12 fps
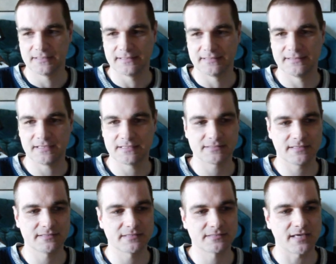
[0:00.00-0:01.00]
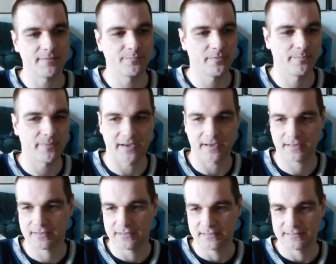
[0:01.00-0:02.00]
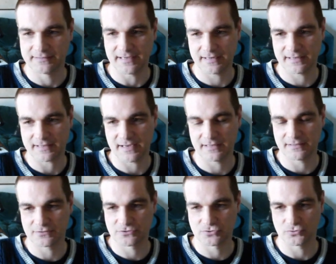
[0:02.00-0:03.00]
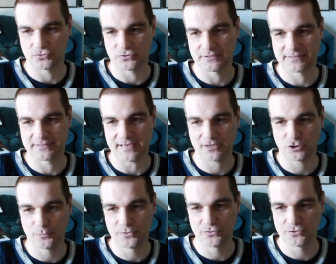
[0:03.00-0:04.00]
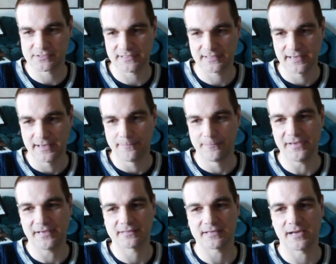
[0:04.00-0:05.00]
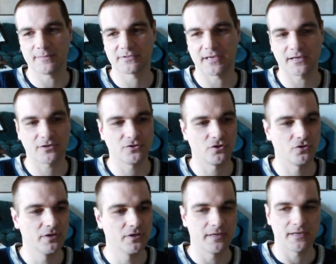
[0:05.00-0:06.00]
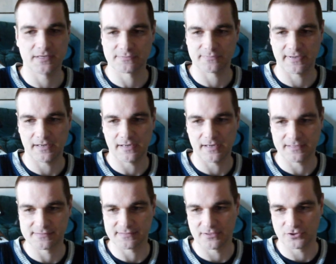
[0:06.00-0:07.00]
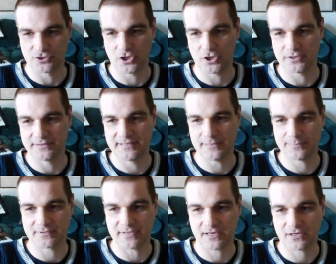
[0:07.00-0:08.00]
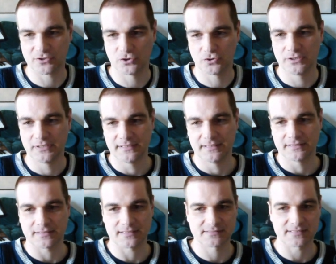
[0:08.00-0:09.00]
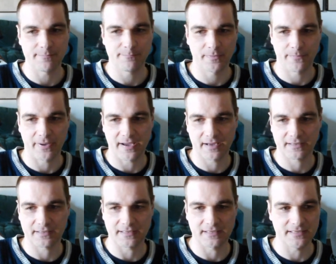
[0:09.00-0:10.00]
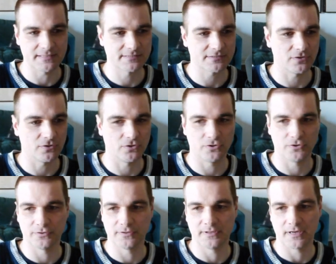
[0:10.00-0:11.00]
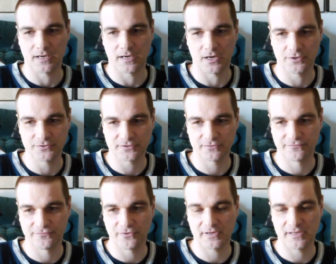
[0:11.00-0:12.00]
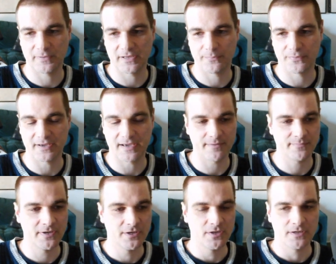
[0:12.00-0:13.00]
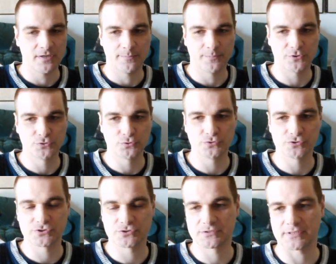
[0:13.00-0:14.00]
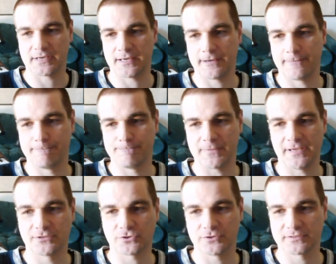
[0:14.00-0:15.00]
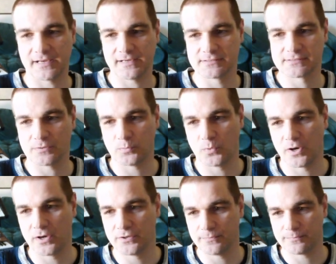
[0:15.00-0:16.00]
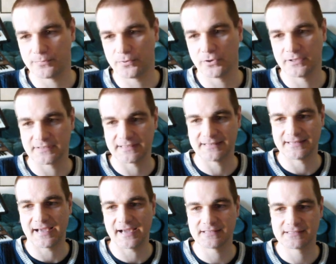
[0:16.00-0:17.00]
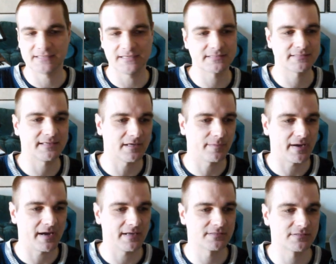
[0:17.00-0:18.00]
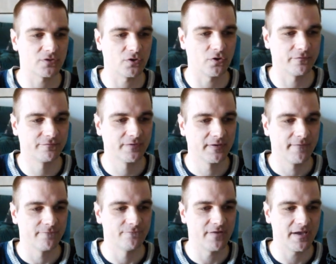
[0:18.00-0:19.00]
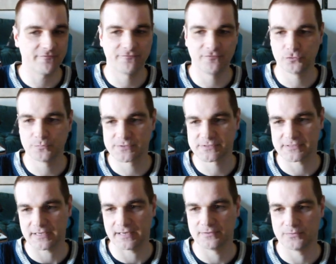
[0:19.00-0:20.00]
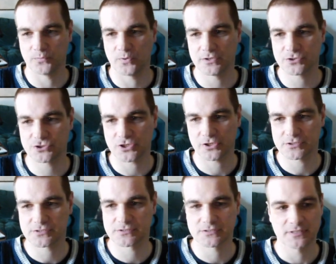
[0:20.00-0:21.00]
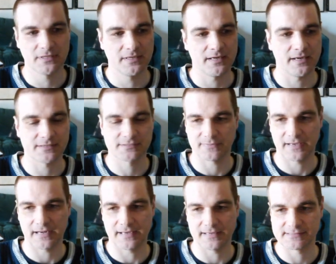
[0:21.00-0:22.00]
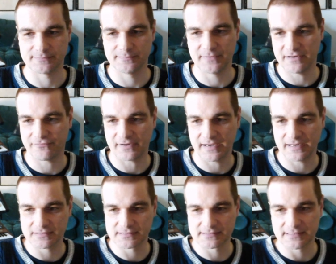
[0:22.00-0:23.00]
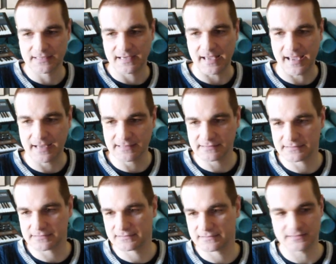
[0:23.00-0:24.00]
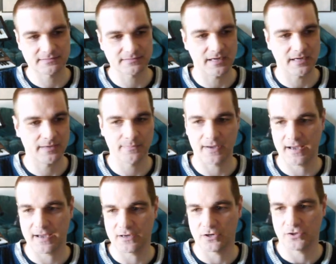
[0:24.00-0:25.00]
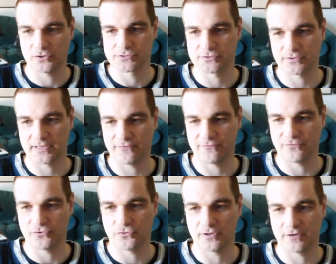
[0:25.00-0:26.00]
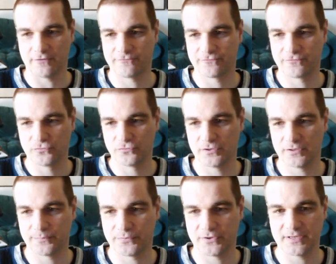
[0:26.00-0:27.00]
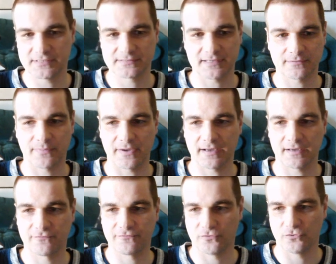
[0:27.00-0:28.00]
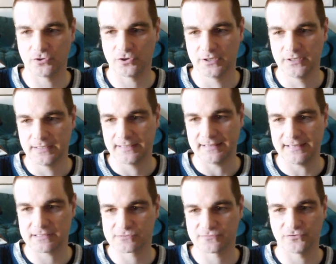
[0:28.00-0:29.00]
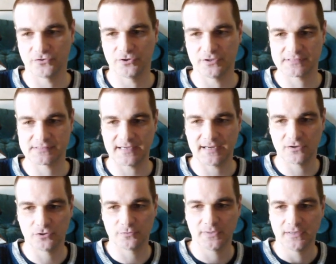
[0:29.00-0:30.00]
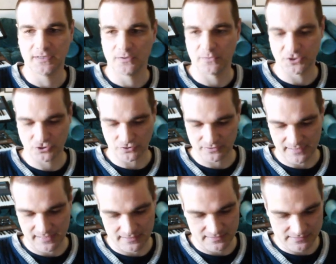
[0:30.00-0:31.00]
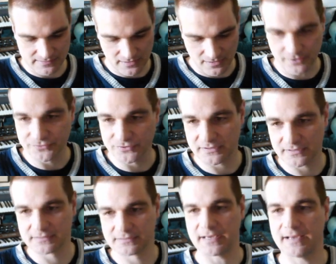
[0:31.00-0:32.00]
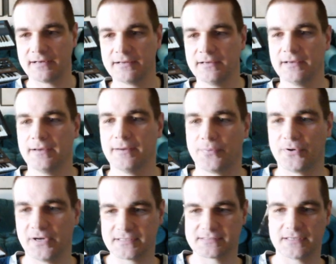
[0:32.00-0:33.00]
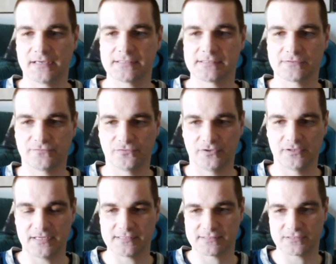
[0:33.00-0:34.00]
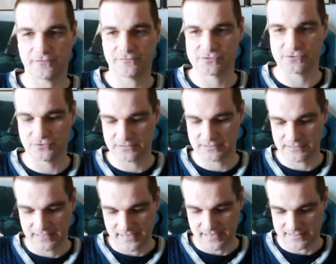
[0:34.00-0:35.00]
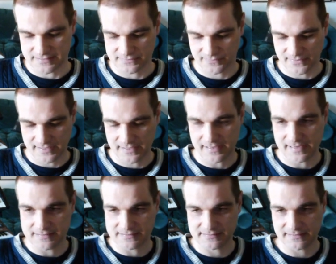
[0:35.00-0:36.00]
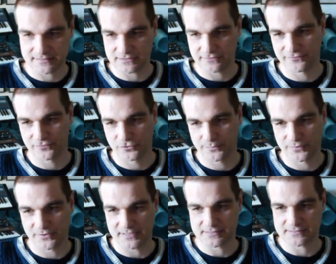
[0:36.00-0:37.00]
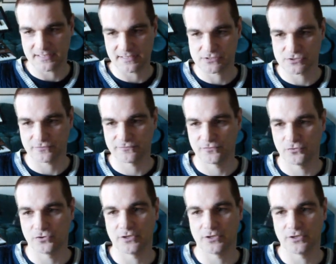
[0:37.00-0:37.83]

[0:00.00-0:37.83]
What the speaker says: this is a sample pack dedicated to techno music, peak time techno, as well as raw deep techno. The sample pack is on 130 BPM produced. It contains 1.96 gigabytes of wave loops and one shots, as well as MIDI files. And this time I also give you a full preset bank for xFer Serum, which contains 110 presets for this soft synth, as well as 64 presets for